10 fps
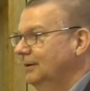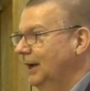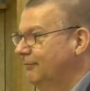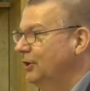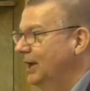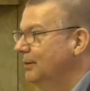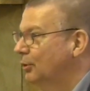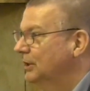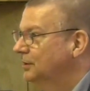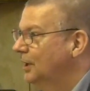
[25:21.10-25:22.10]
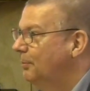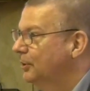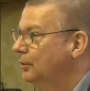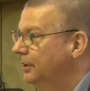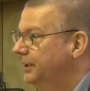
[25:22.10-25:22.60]
every day brings an
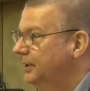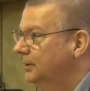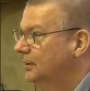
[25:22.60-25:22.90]
opportunity